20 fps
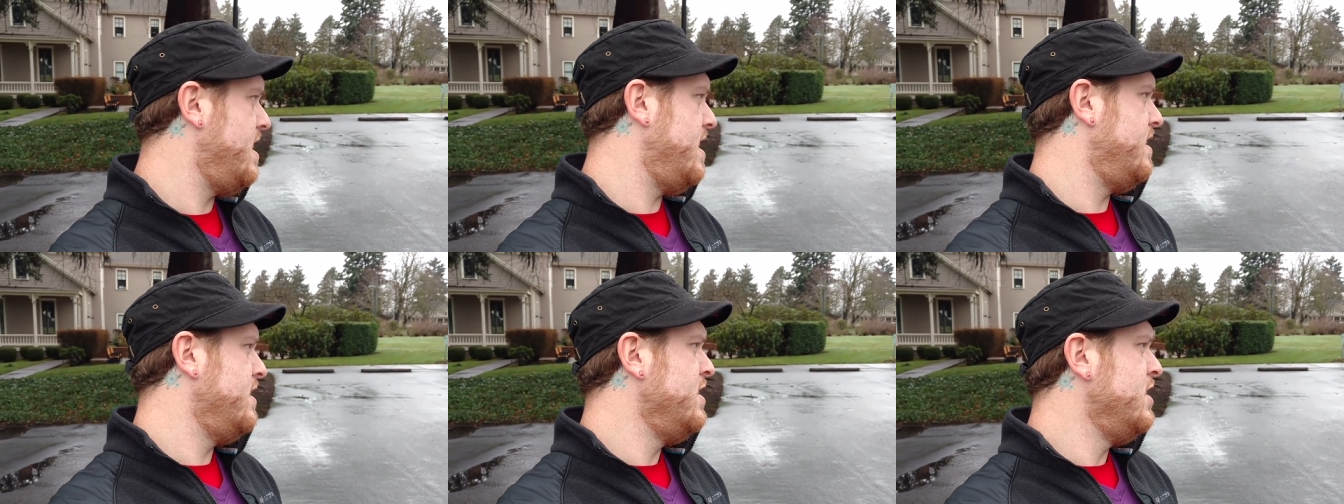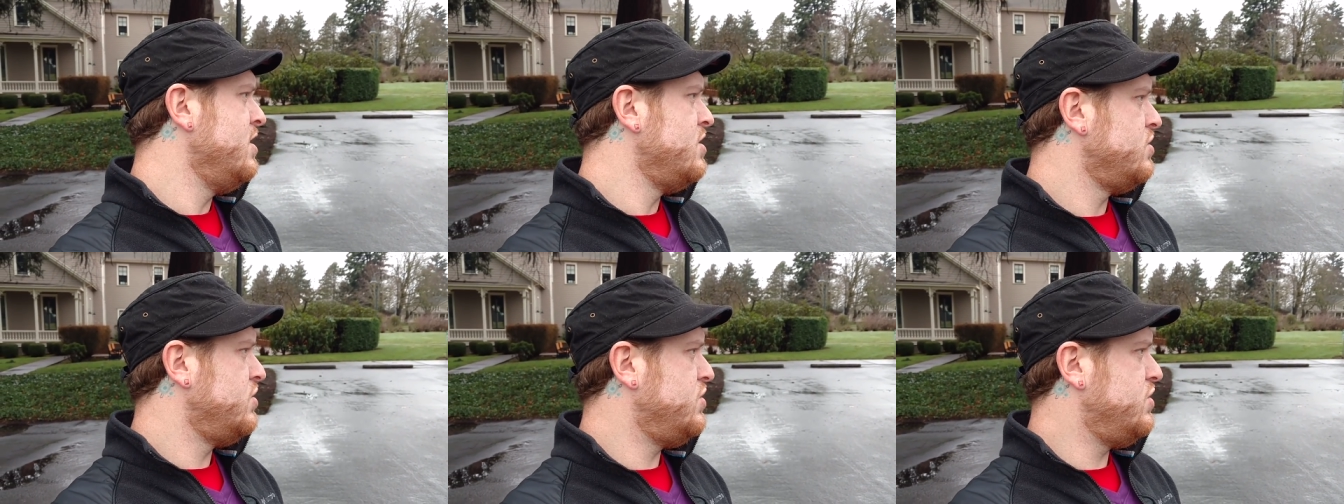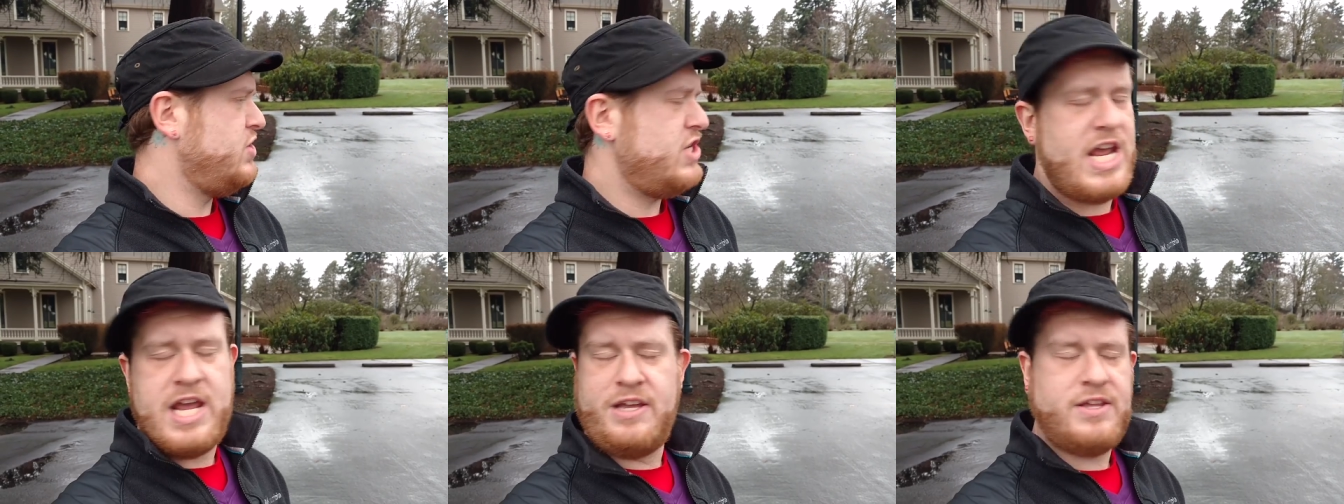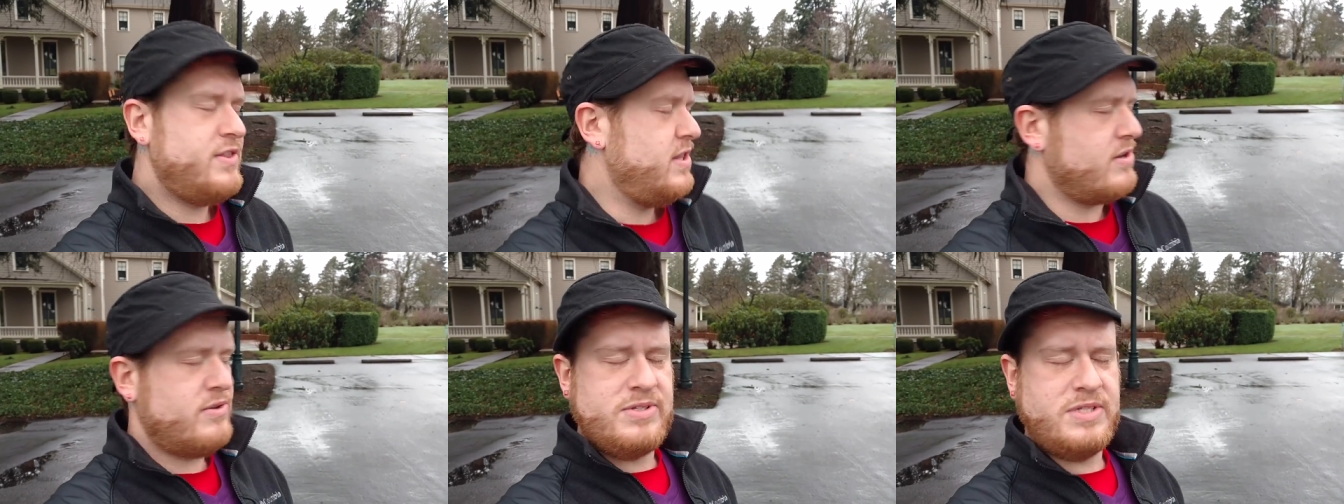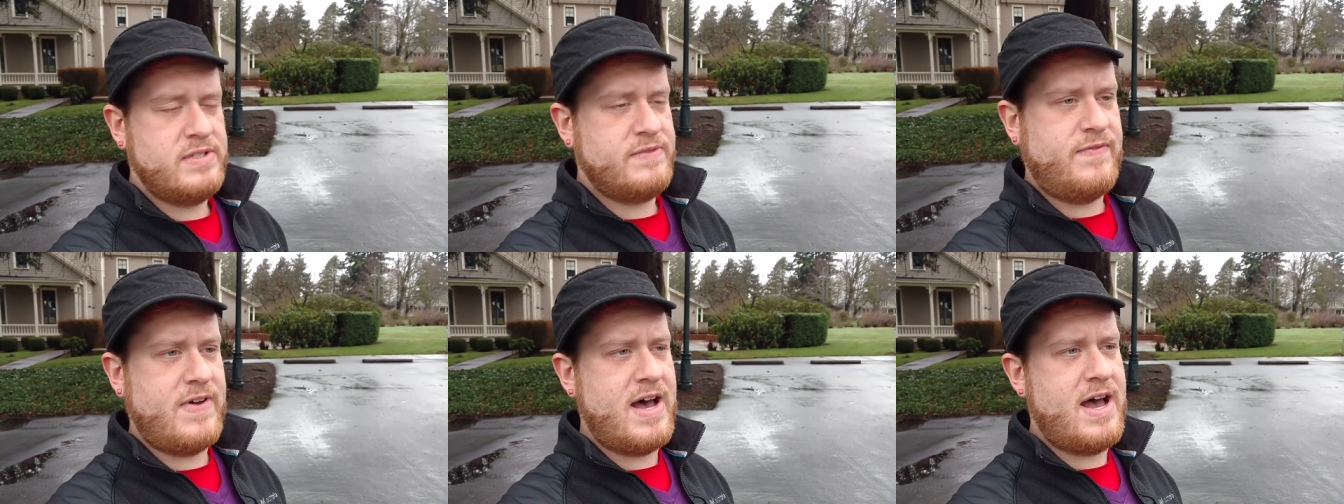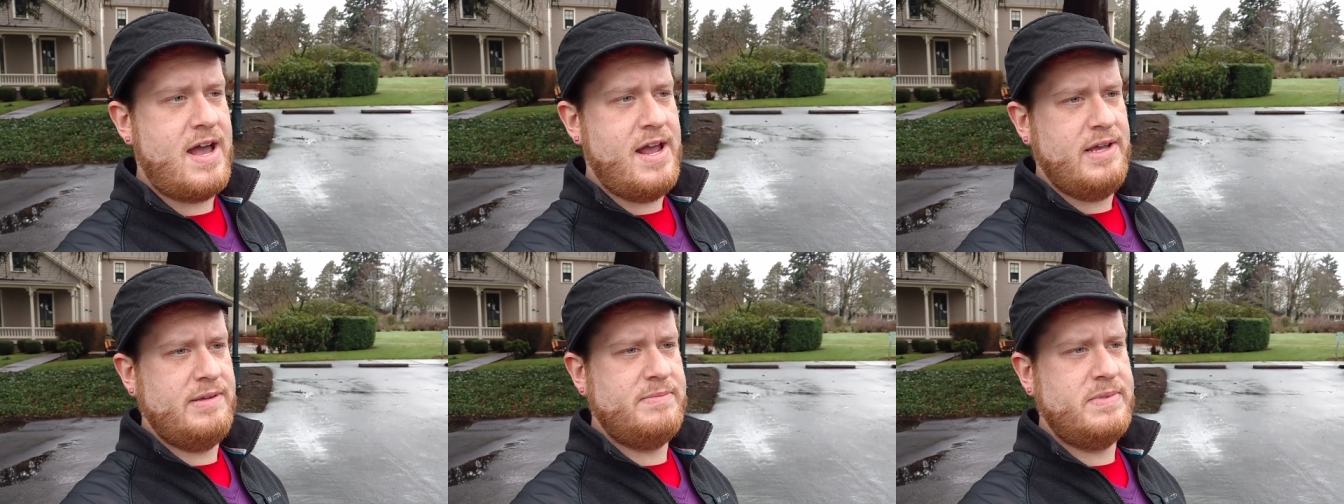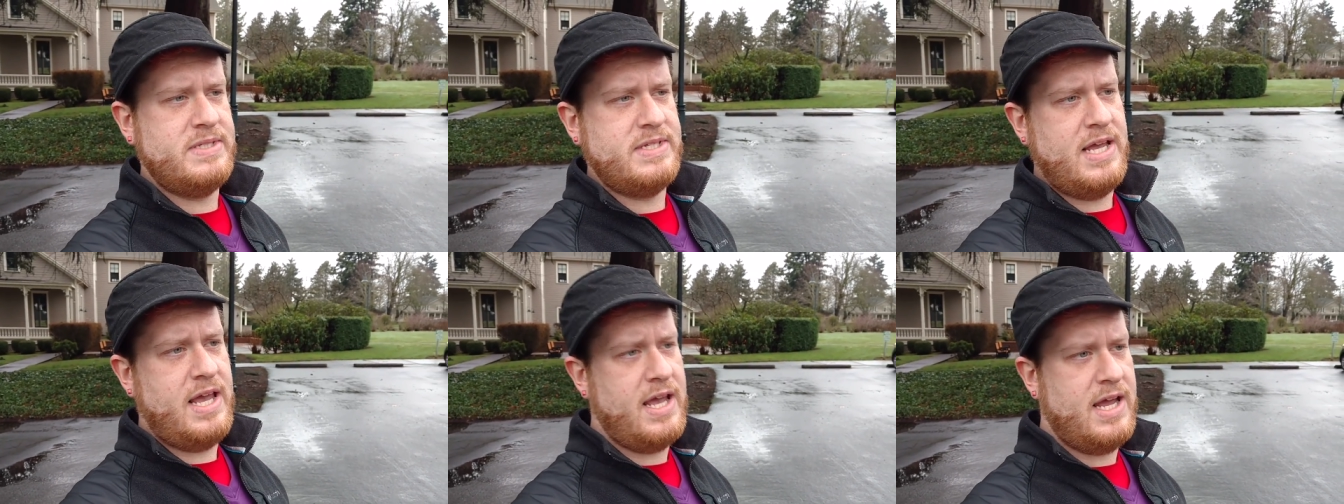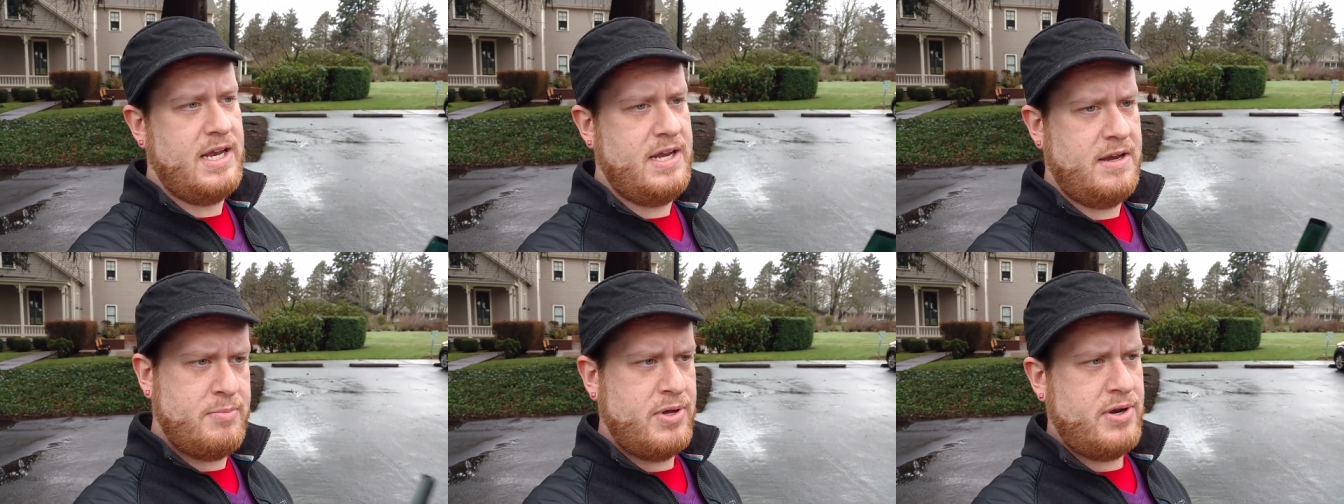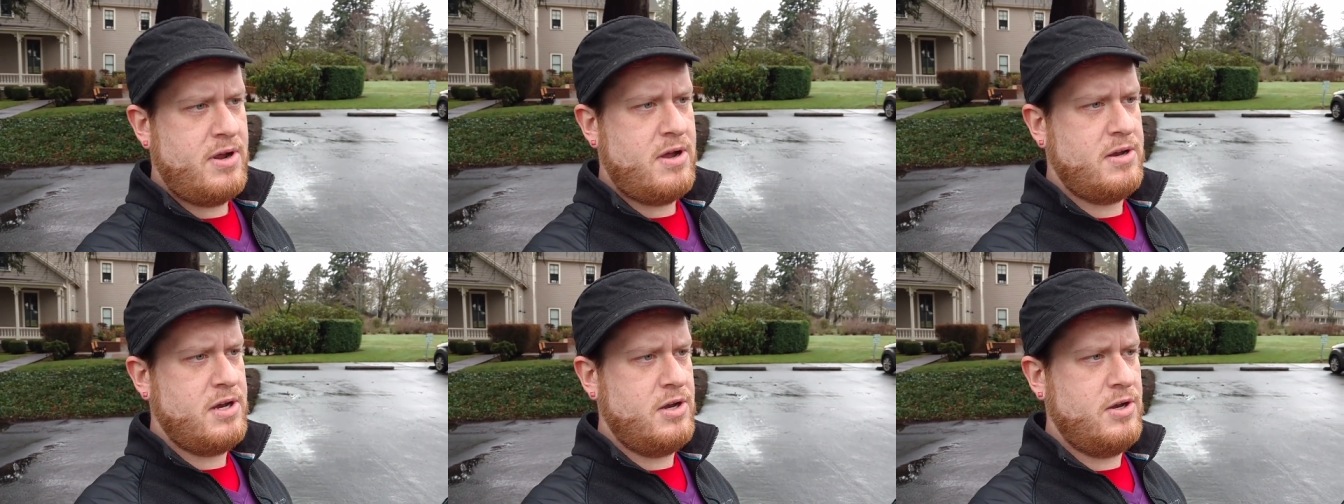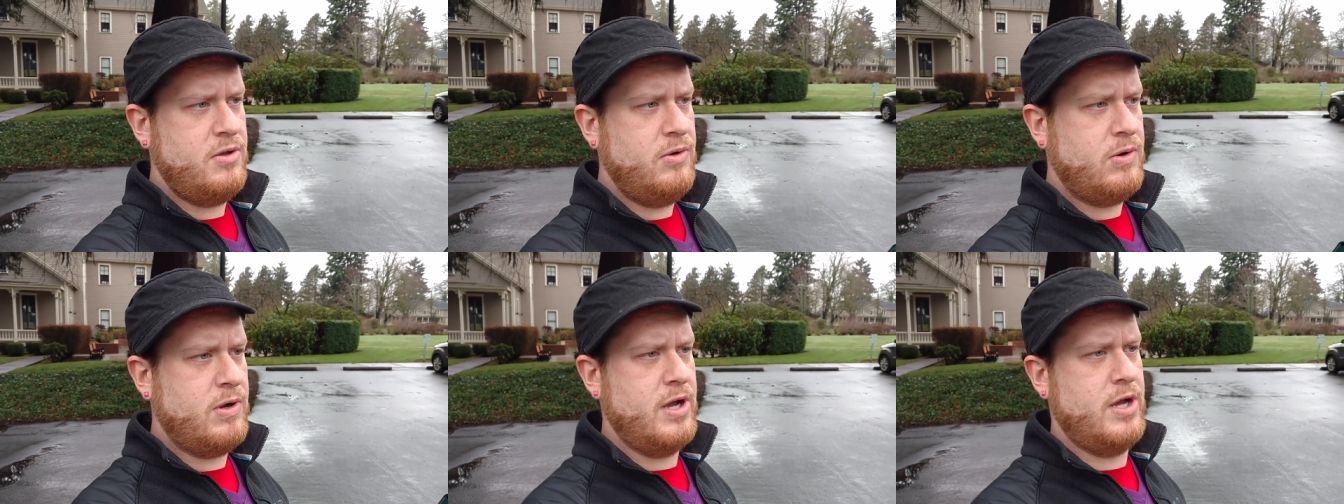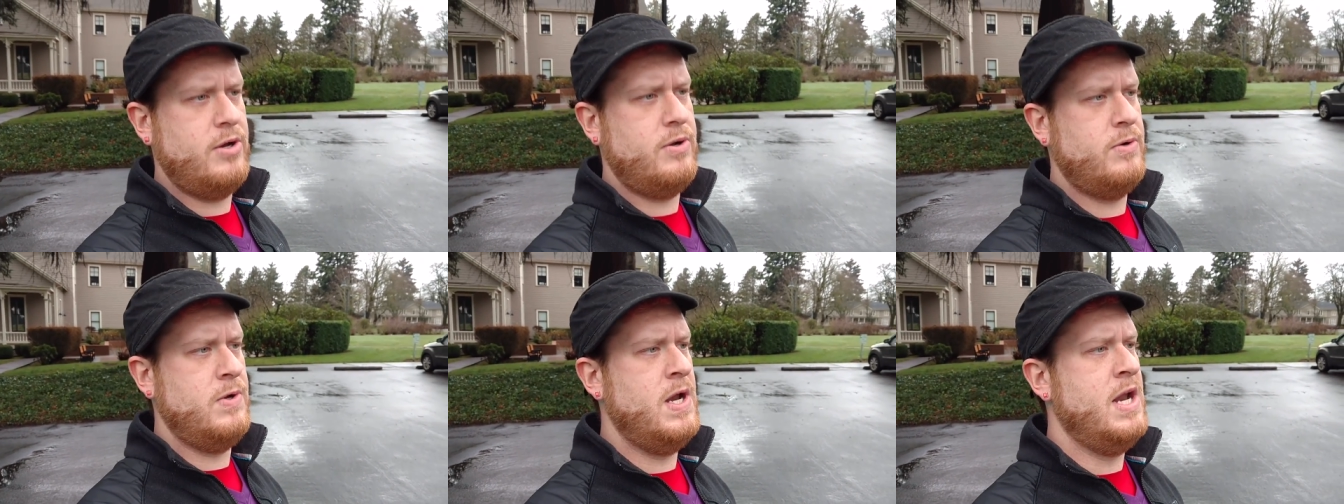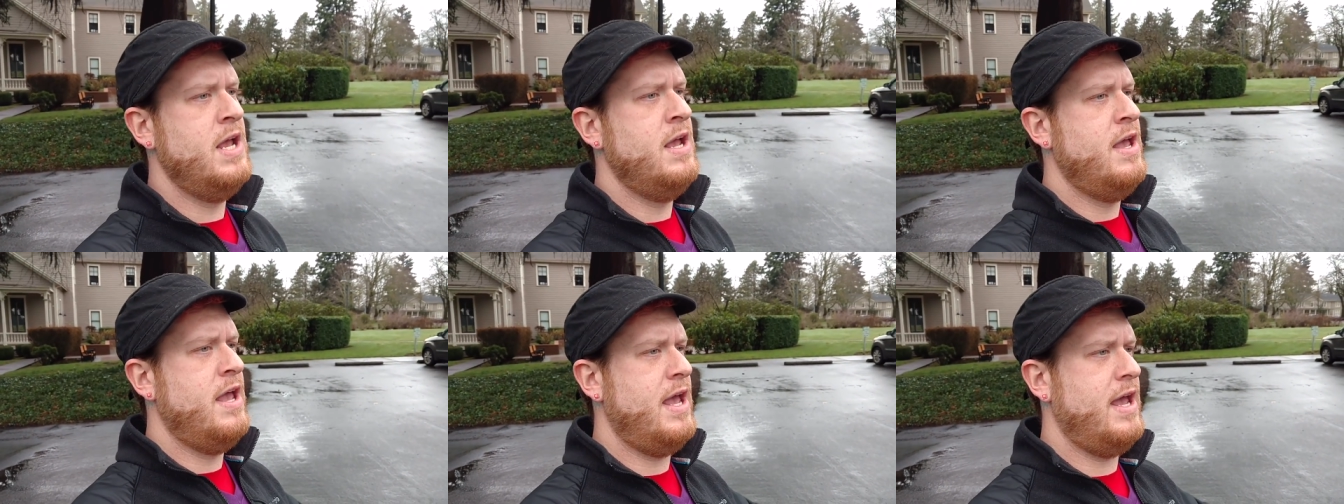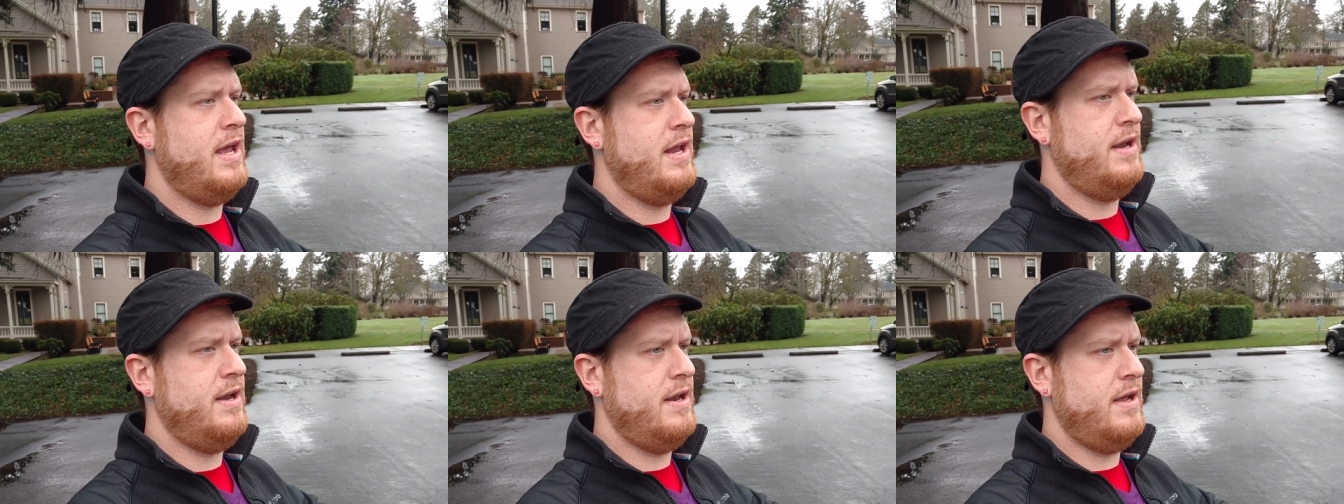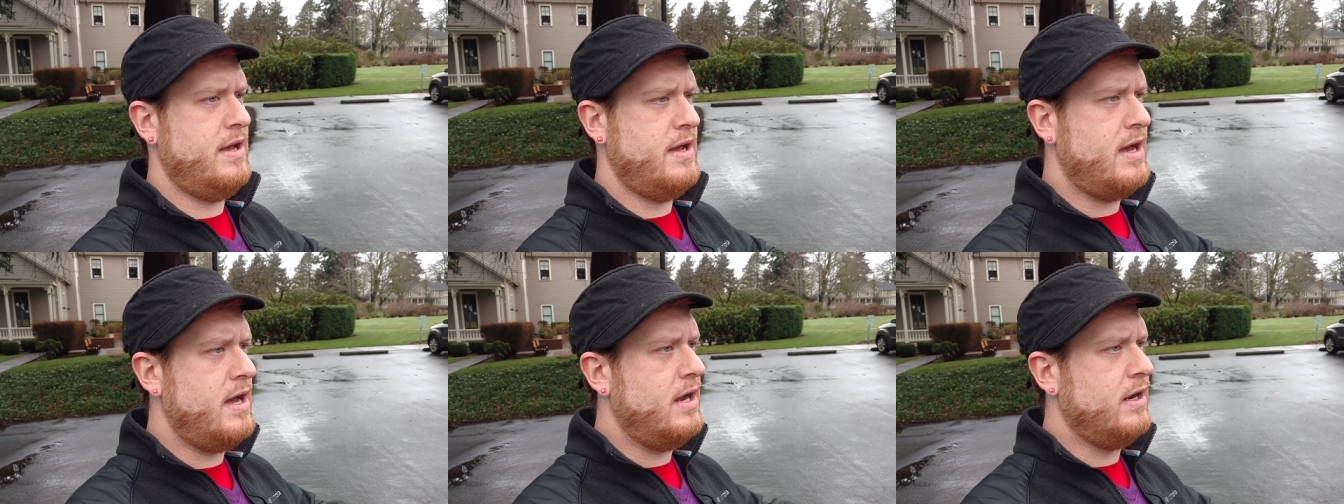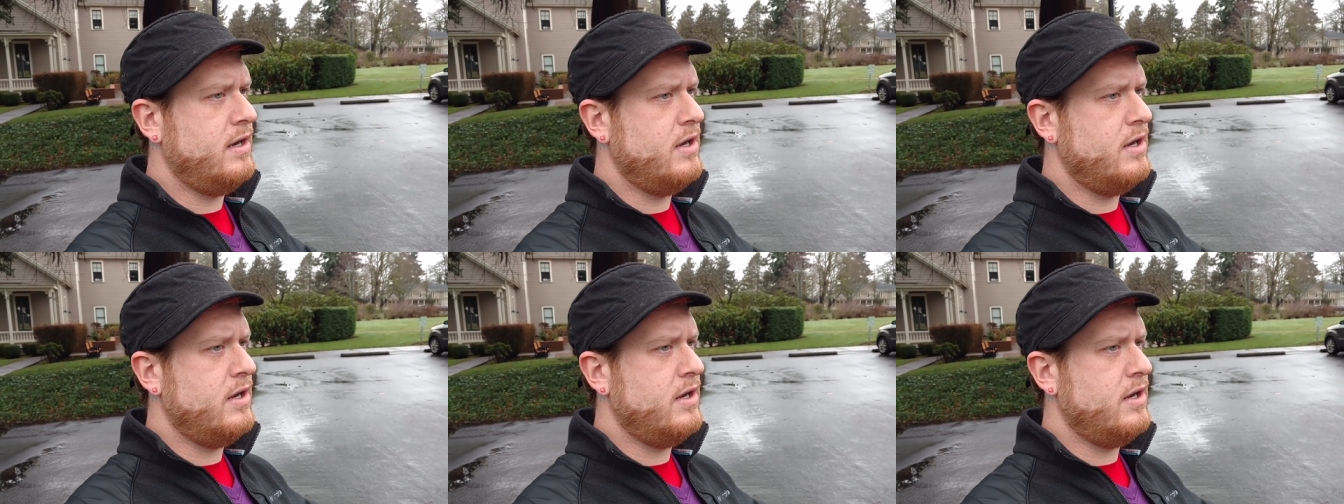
uh, shake those vibes and put on a new coat and uh,